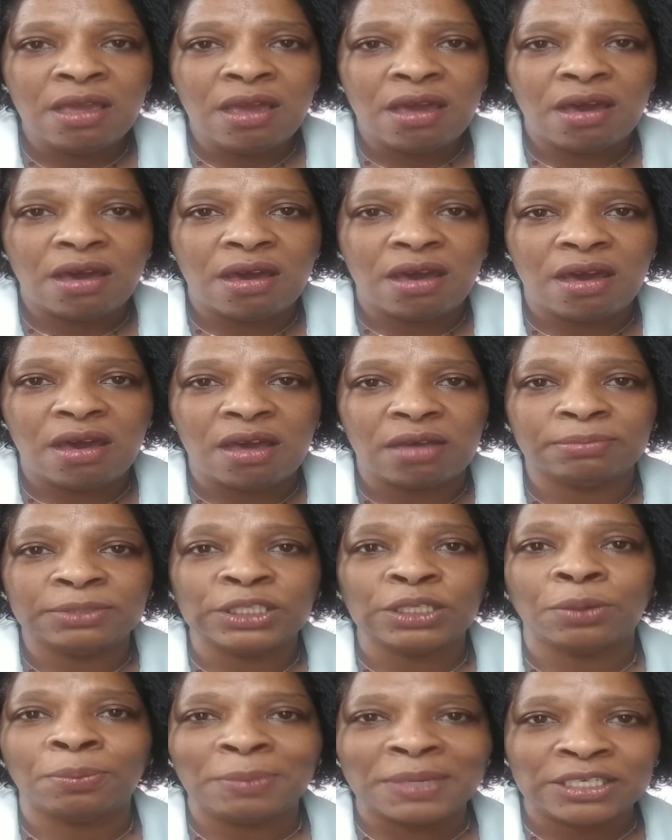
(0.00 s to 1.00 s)
um,
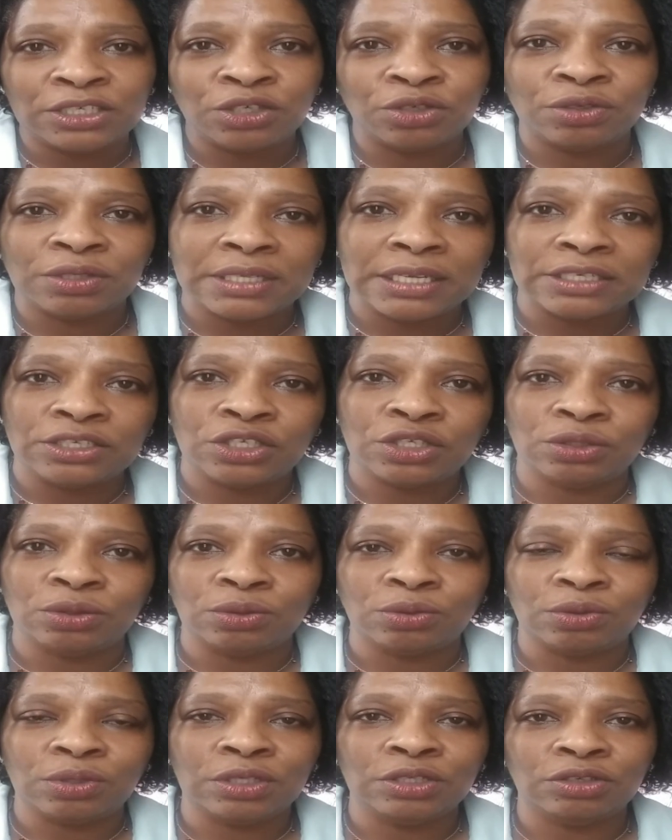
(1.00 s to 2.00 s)
so make sure that
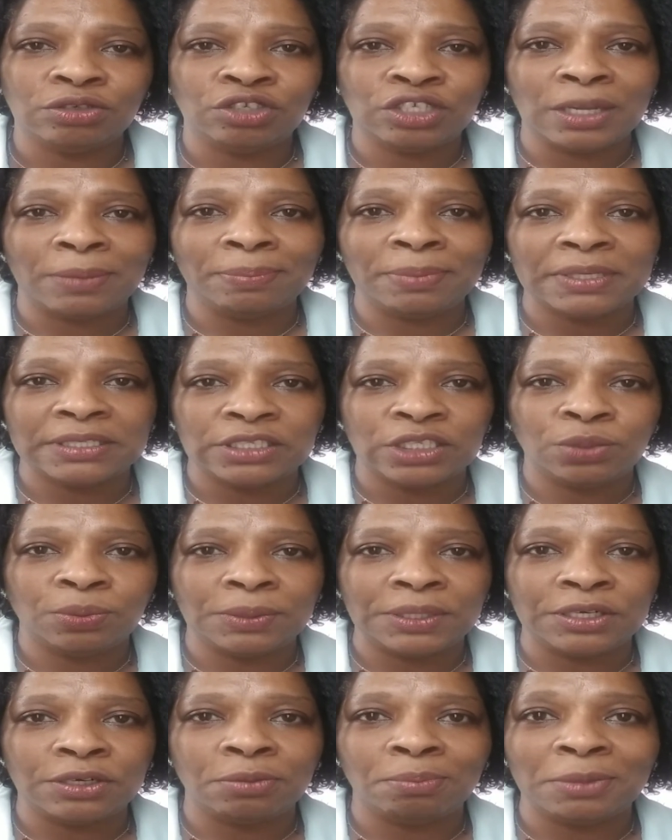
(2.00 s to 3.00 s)
you, you jump on
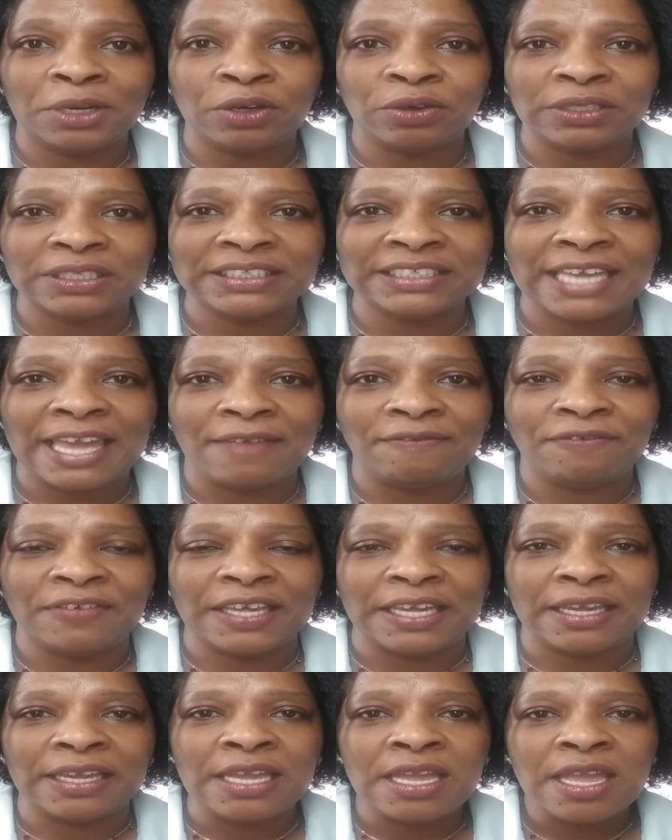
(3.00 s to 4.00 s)
Twitter, Marilyn's
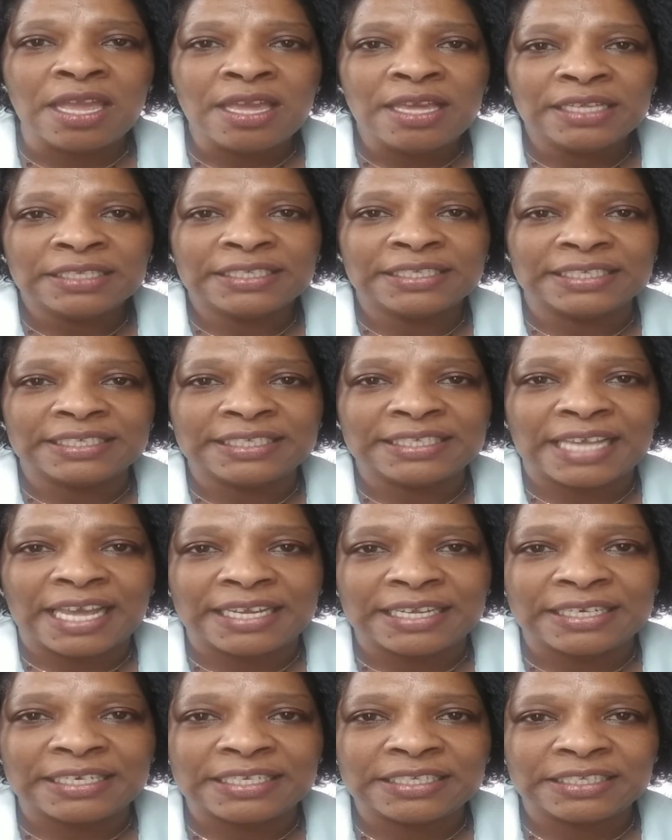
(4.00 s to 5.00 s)
Cafe
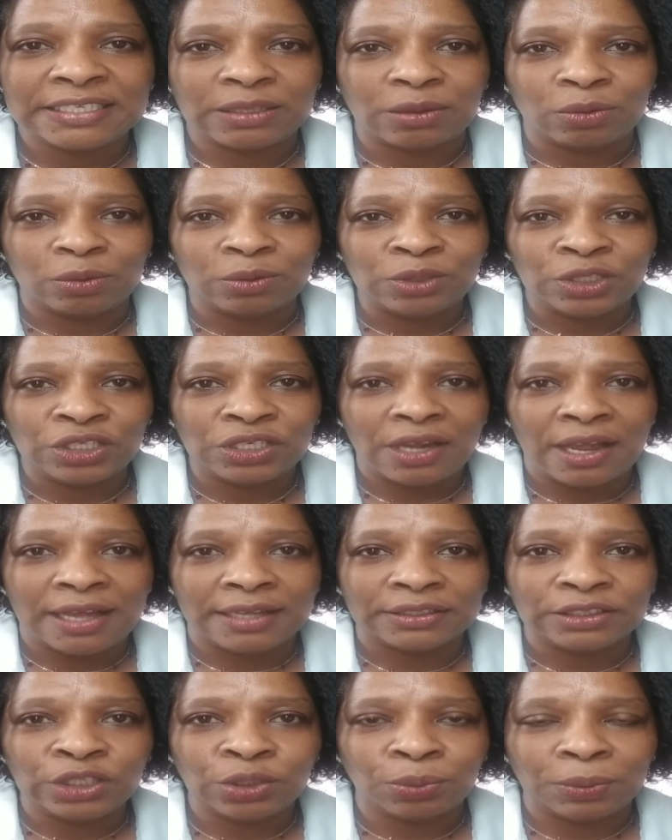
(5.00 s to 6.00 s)
Society Soch
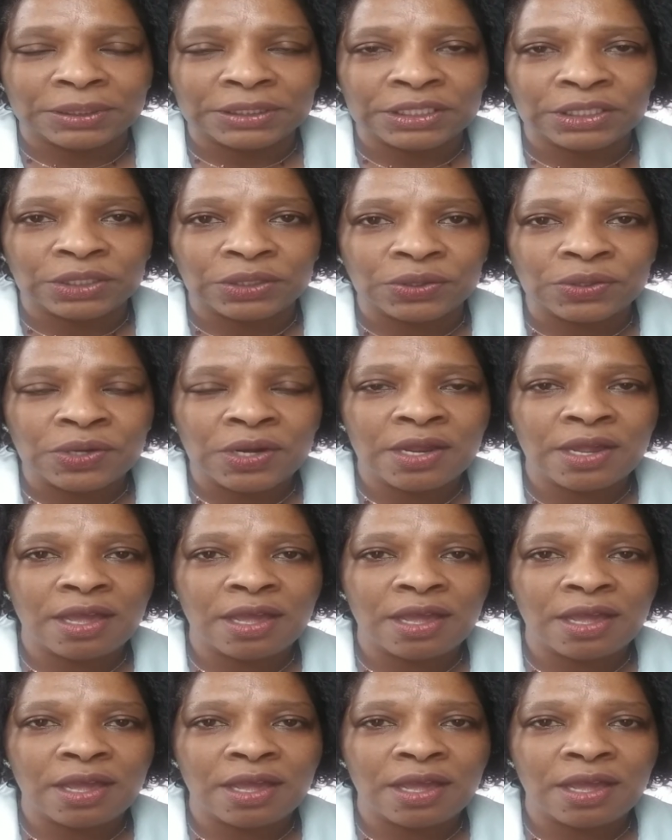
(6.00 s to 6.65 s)
on Twitter,